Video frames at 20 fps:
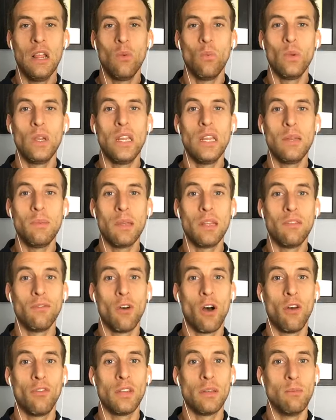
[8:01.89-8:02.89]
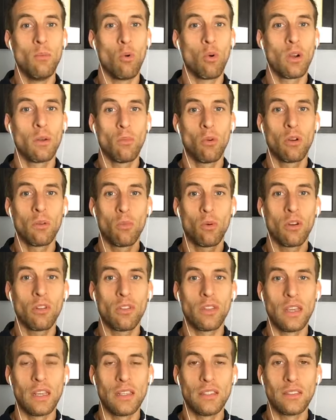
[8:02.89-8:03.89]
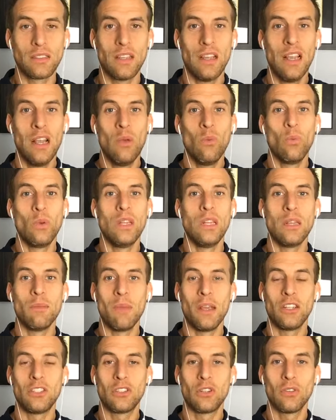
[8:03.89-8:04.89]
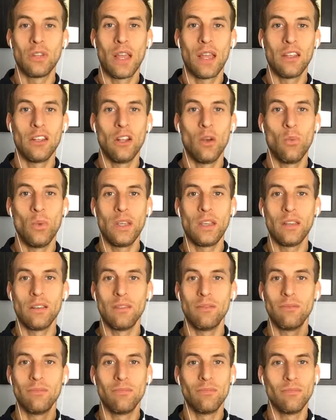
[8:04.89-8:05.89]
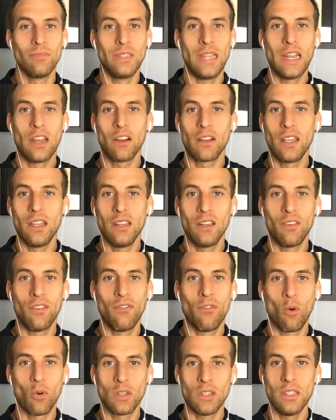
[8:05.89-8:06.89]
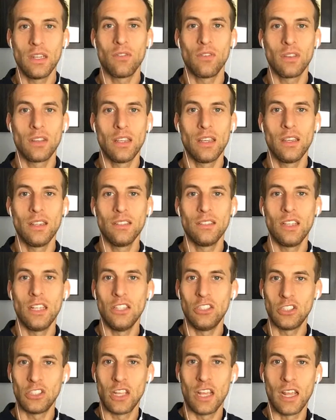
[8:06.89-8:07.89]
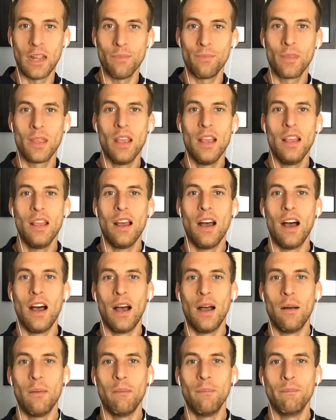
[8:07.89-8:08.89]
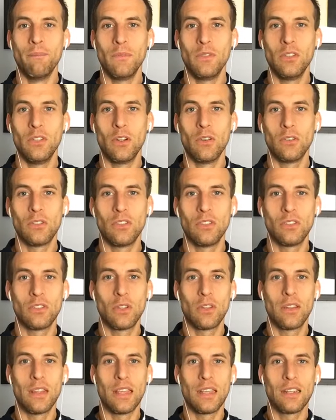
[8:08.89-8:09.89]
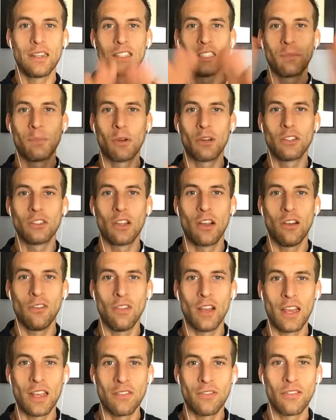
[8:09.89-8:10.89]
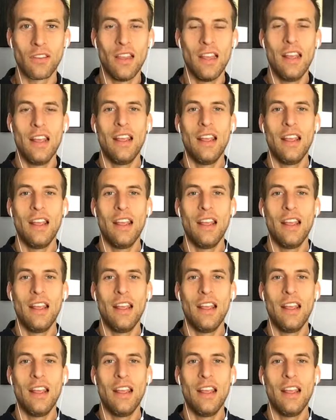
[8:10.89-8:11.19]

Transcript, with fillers: We need to be involved in more and more and more things. We need to make sure that, you know, we can take our kid to fourteen different things each day, um, you know, so they can experience all of life.